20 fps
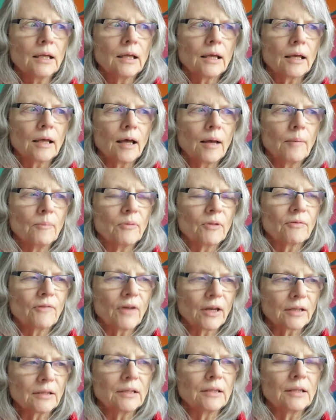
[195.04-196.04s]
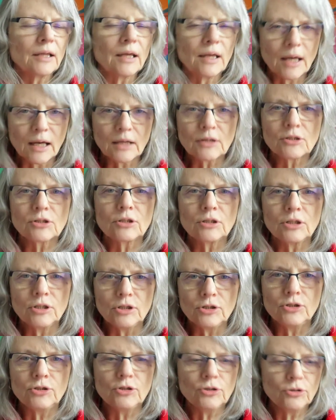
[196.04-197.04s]
um, the fact that they actually
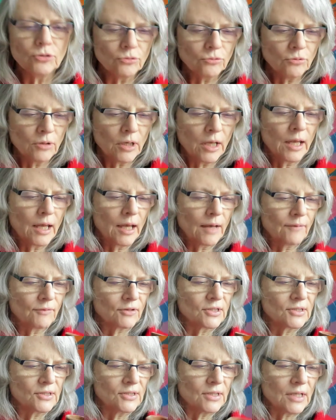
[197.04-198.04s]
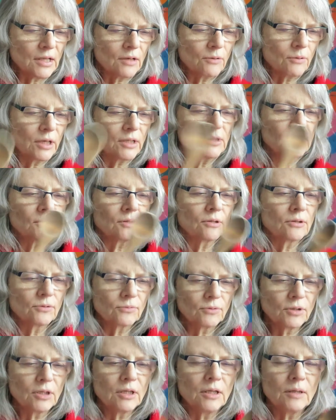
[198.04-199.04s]
do have a sequence,
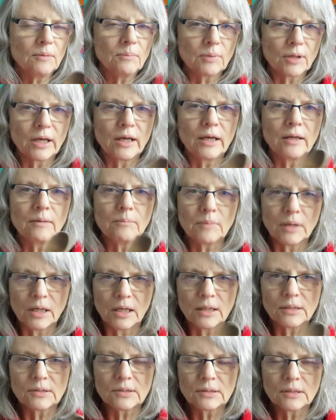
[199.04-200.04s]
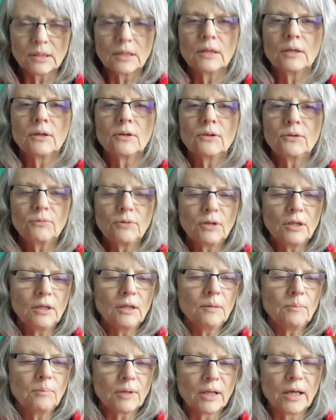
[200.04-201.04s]
three blind mice,
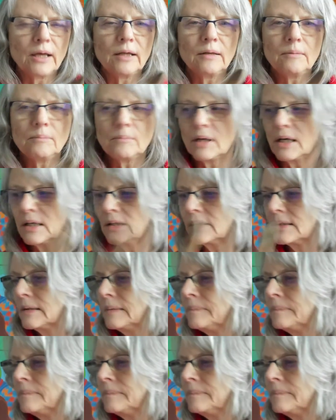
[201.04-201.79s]
Three blind mice.